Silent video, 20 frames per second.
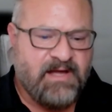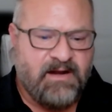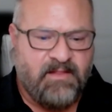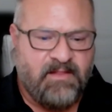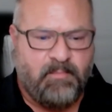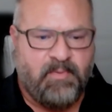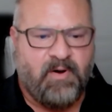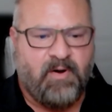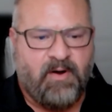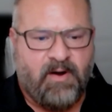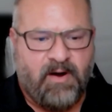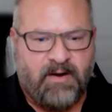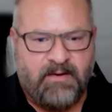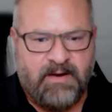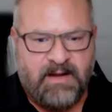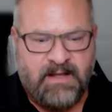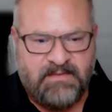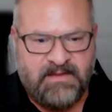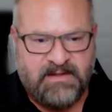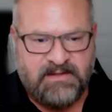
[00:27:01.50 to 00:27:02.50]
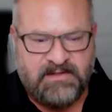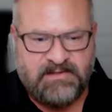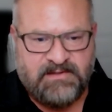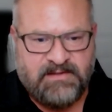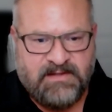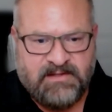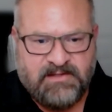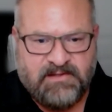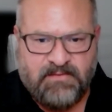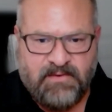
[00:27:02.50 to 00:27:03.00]
kind of the bar, right? That's
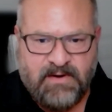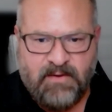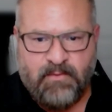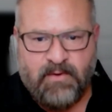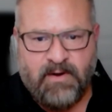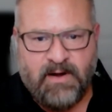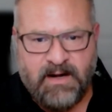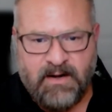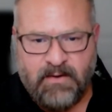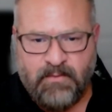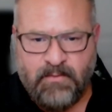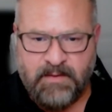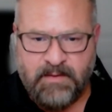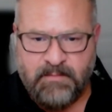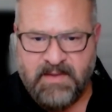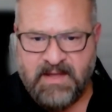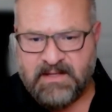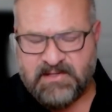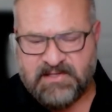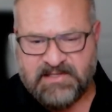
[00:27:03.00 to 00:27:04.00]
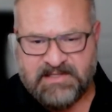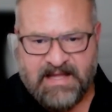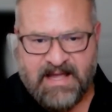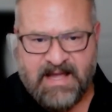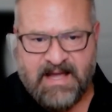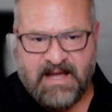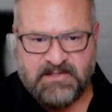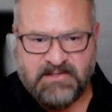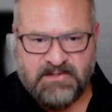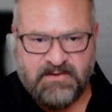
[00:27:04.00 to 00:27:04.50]
that's what I want. I don't want to make
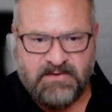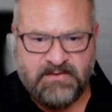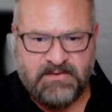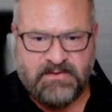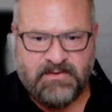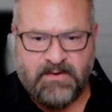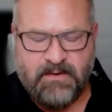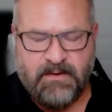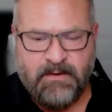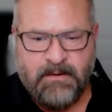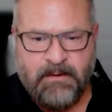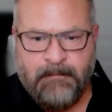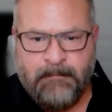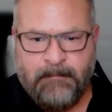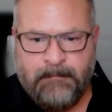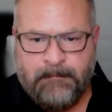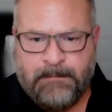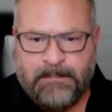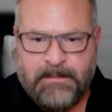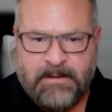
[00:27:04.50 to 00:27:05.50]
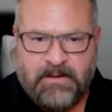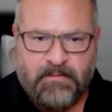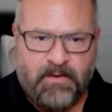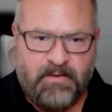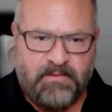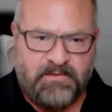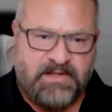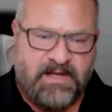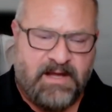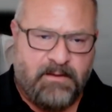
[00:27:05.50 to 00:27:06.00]
slashers or
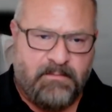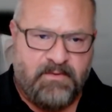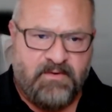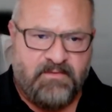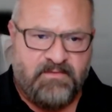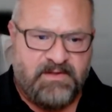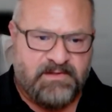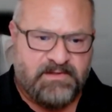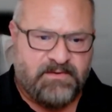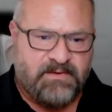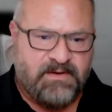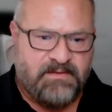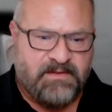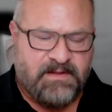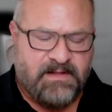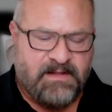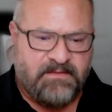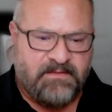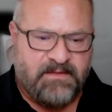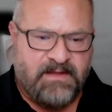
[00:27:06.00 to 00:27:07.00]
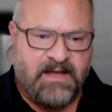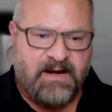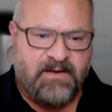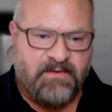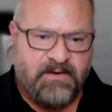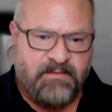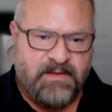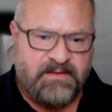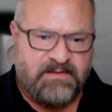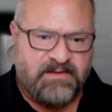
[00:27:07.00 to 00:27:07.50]
gross out movies or anything like that. I
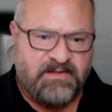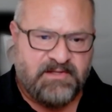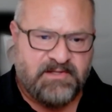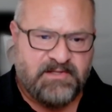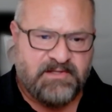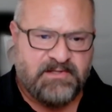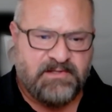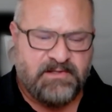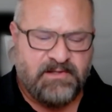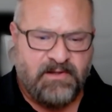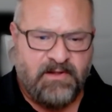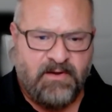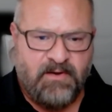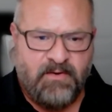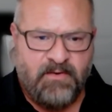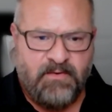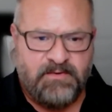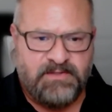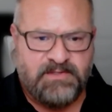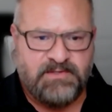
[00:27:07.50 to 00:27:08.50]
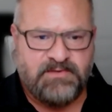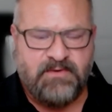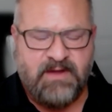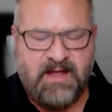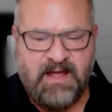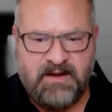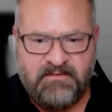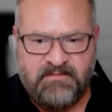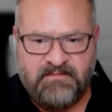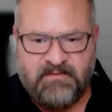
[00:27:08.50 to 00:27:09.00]
want to make these slow,
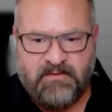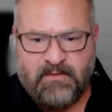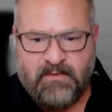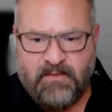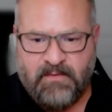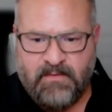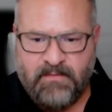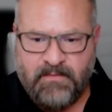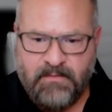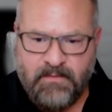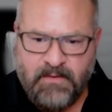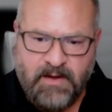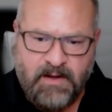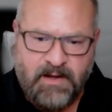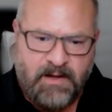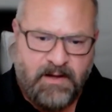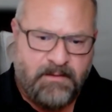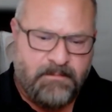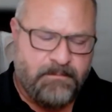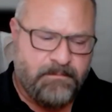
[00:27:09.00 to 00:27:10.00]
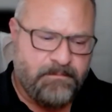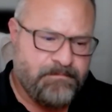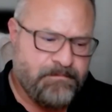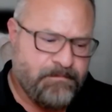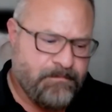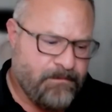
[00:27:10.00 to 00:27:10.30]
dreadful um,